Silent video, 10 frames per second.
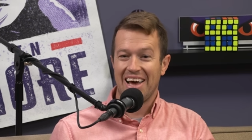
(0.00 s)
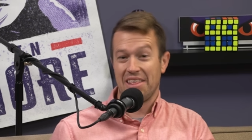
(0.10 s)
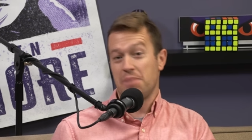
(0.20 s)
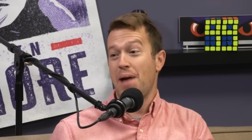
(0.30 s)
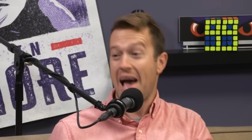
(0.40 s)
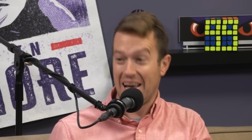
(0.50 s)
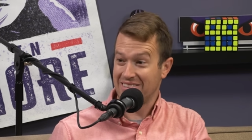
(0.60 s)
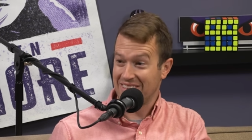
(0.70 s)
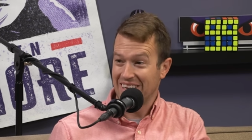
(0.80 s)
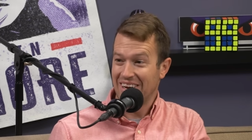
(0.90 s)
and they
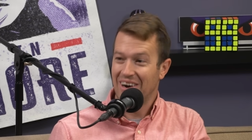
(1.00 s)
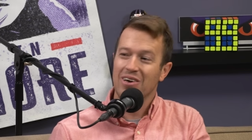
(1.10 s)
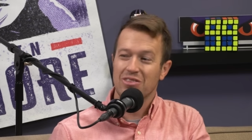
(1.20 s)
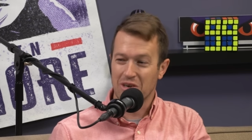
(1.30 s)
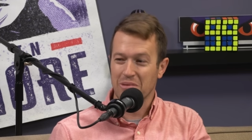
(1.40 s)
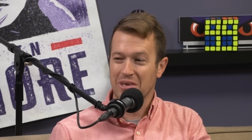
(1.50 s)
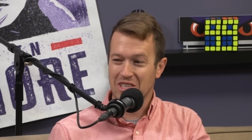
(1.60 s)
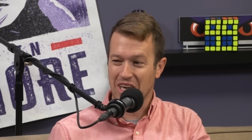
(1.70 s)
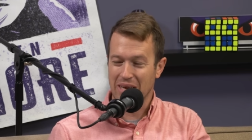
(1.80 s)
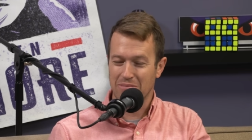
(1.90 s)
passed on
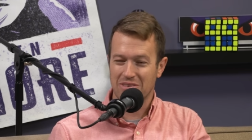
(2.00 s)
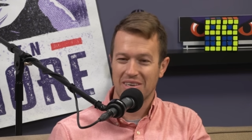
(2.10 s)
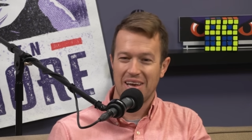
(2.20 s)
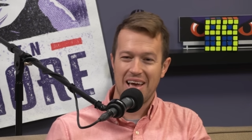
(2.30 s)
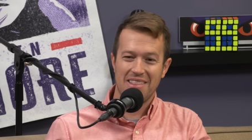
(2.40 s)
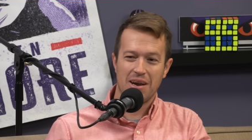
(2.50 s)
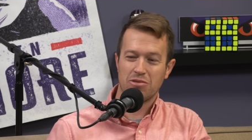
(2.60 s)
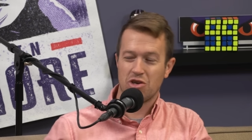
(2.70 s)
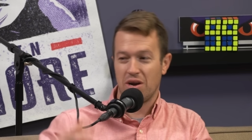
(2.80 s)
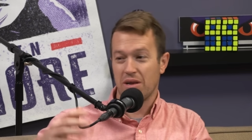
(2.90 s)
Derwin James, ended
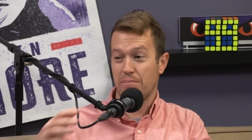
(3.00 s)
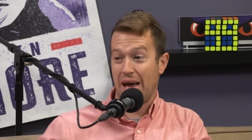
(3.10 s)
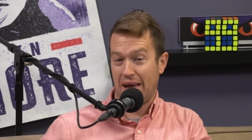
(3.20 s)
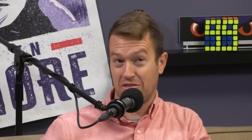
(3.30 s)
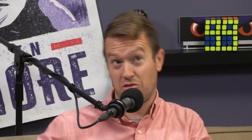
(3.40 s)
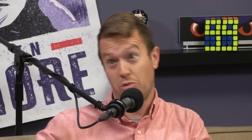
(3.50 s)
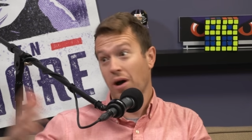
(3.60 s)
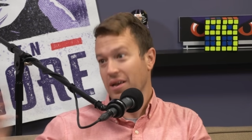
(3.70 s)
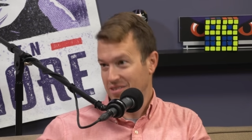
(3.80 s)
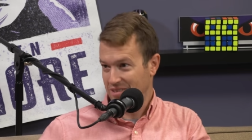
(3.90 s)
up trading back
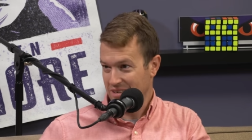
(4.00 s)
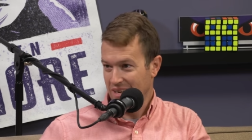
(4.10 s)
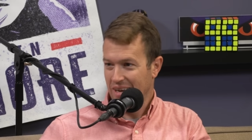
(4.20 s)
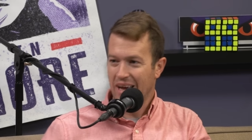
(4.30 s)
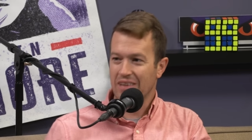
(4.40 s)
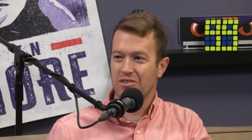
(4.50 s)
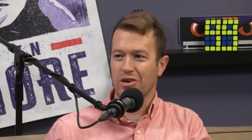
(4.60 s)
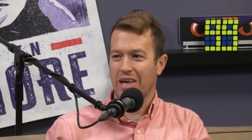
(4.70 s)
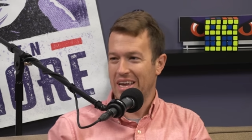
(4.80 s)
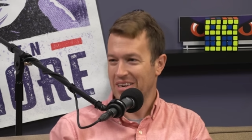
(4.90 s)
twice, and
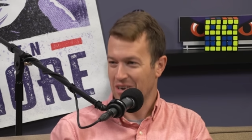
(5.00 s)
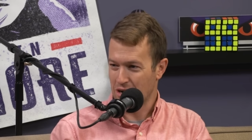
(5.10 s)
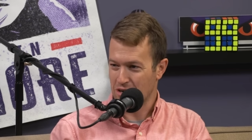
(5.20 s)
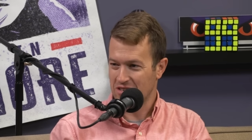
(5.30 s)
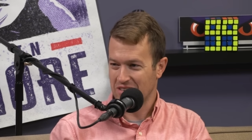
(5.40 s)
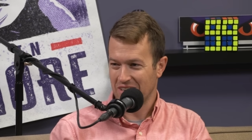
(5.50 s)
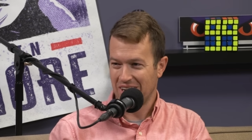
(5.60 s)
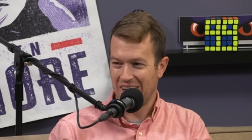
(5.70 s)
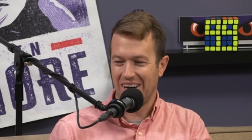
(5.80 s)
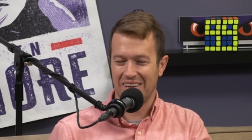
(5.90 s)
took Hayden Hurst,
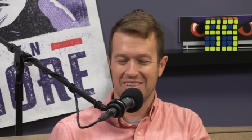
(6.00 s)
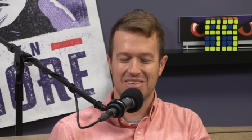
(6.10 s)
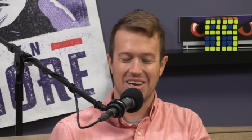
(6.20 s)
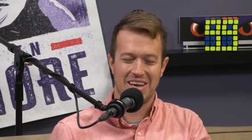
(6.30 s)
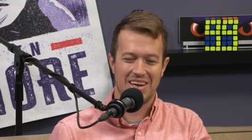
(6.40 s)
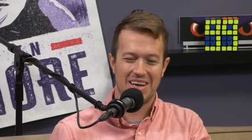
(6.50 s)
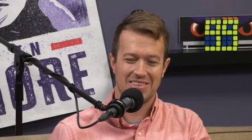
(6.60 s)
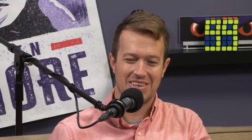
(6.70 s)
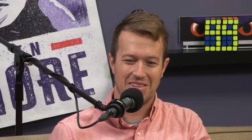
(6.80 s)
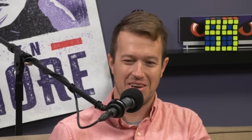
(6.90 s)
uh, the tight end
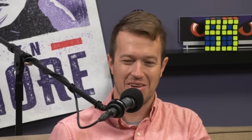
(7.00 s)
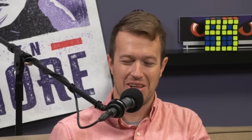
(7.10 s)
out of South